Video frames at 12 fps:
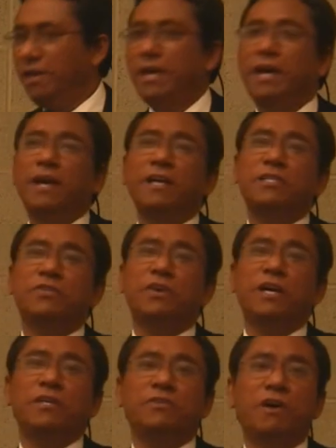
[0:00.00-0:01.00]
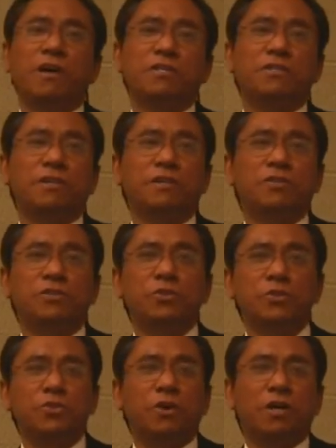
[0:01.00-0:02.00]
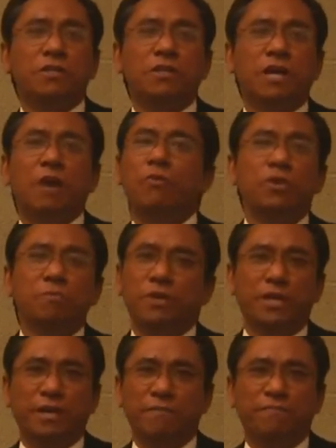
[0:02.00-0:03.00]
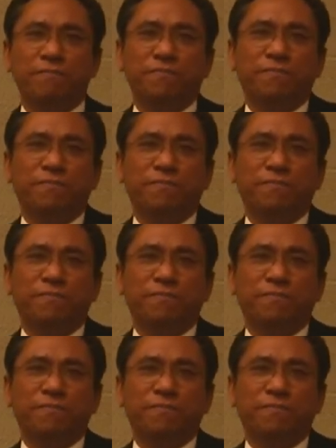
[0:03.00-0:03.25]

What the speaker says: Had I tried drugs and used drugs, I wouldn't be here.